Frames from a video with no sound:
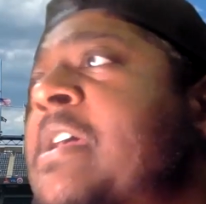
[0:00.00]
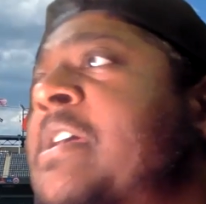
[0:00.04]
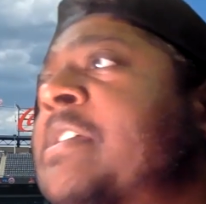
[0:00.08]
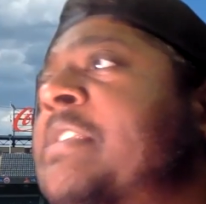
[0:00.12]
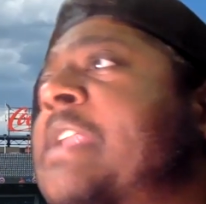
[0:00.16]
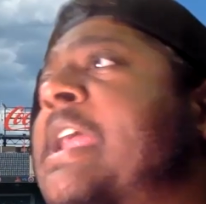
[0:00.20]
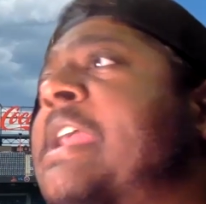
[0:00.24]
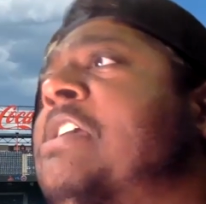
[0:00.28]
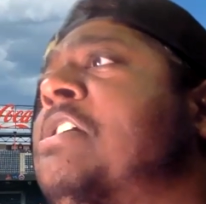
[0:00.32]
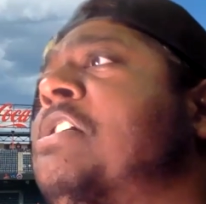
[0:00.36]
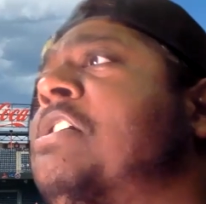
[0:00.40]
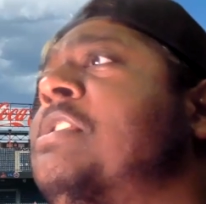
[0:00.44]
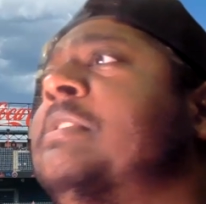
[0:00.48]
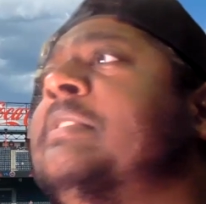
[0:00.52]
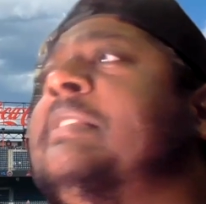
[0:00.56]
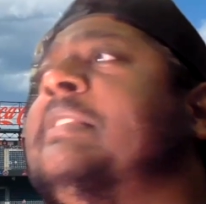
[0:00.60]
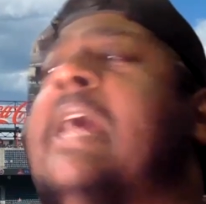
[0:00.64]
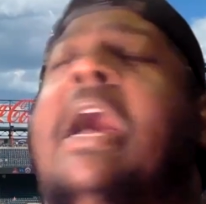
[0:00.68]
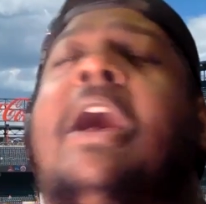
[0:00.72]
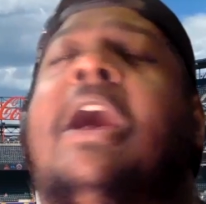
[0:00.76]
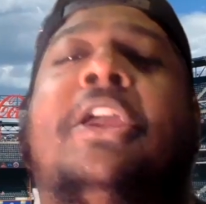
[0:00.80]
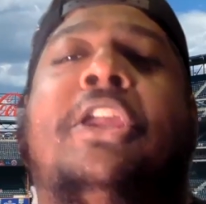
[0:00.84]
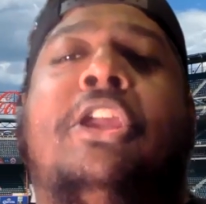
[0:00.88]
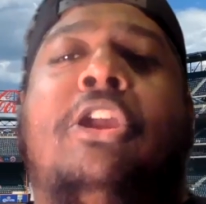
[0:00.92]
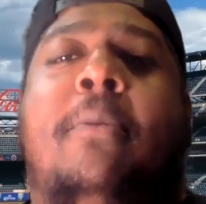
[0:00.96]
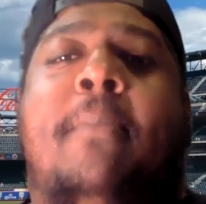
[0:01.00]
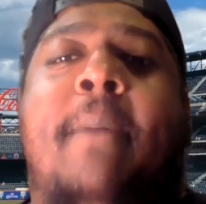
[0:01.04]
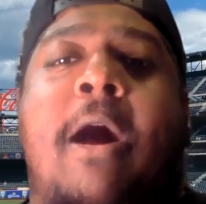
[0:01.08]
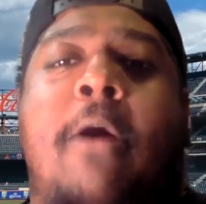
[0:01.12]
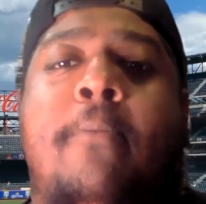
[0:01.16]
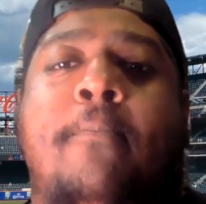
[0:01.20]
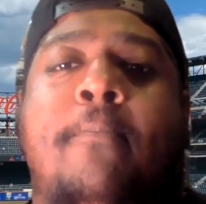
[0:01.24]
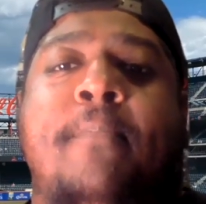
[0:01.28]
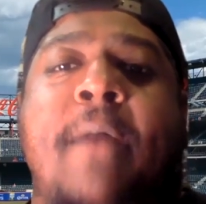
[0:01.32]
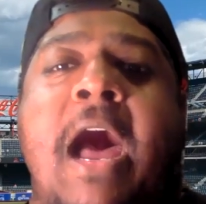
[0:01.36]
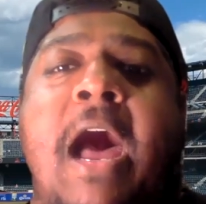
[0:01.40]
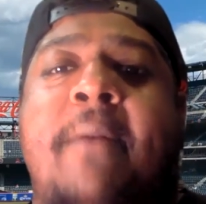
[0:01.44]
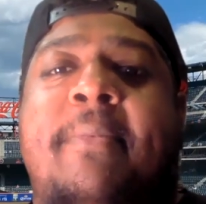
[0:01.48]
They couldn't tell you
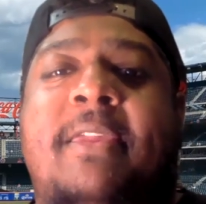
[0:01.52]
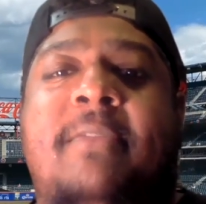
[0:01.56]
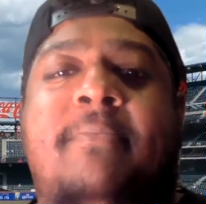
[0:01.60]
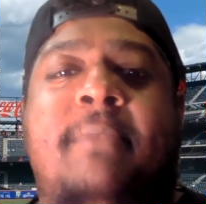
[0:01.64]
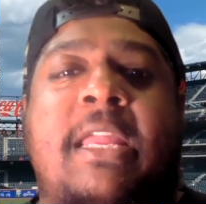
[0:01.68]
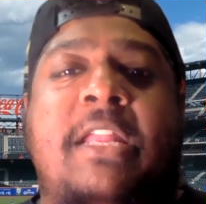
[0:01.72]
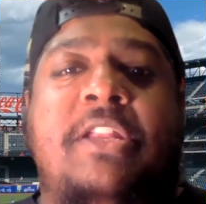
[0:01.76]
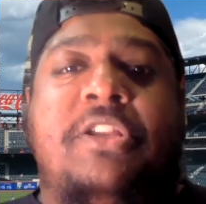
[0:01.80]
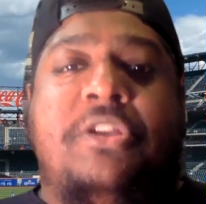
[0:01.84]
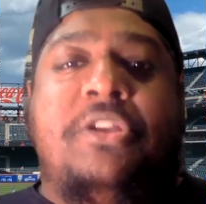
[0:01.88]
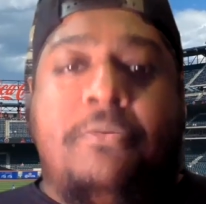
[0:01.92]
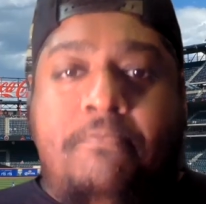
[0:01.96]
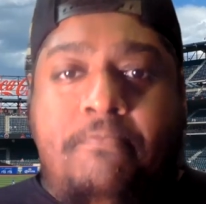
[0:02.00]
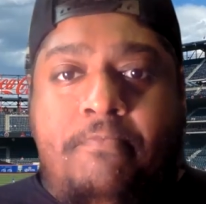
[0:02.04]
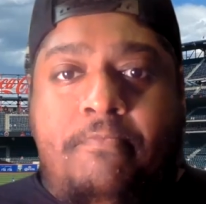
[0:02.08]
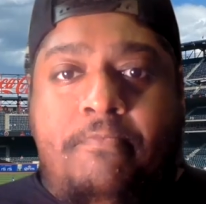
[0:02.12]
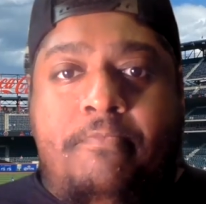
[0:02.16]
about Bobby Meacham.